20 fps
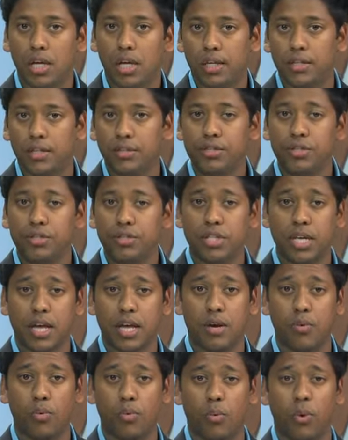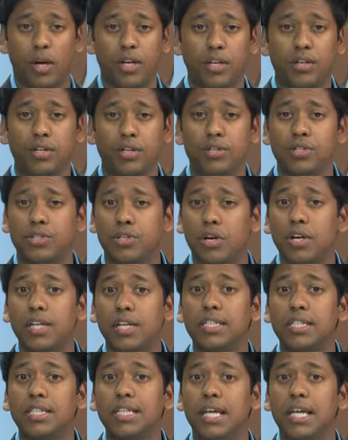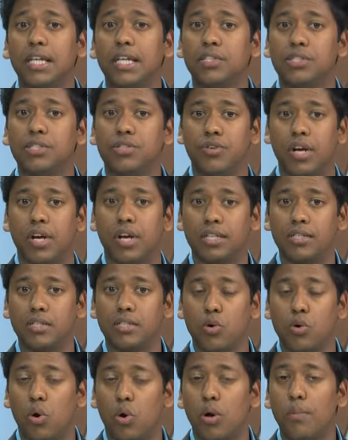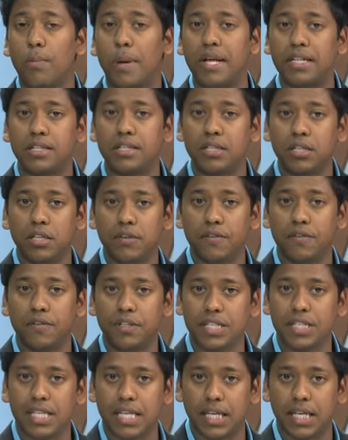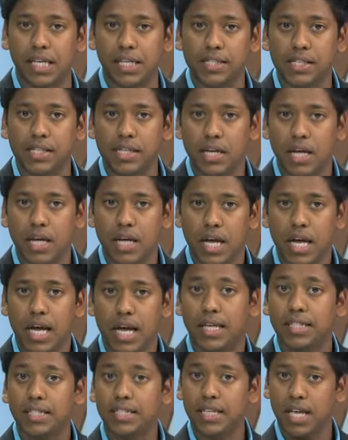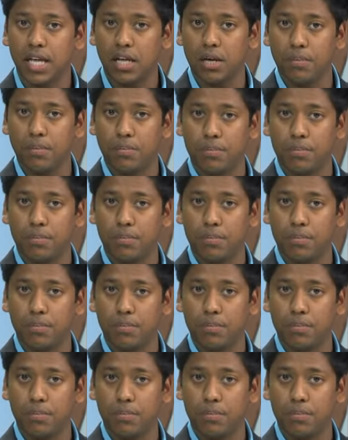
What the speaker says: Understand when you're starting to get stressed or mentally fatigued, and take a